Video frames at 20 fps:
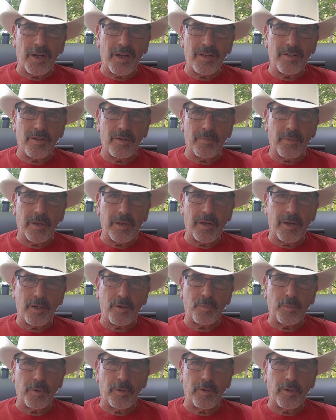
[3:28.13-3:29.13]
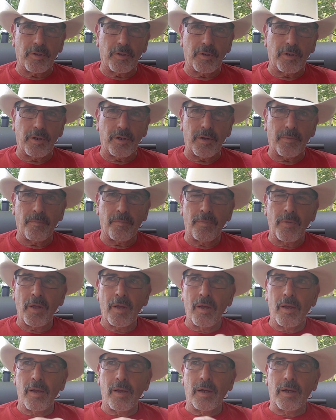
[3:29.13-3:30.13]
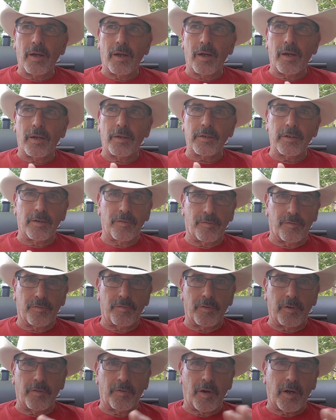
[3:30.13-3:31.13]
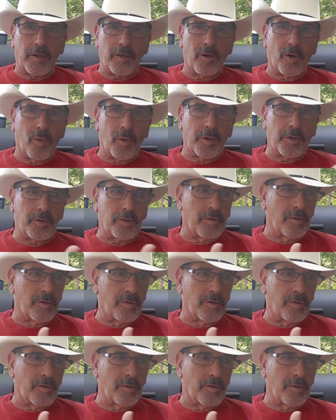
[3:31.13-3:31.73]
I had somebody ask me the other day if I'd go into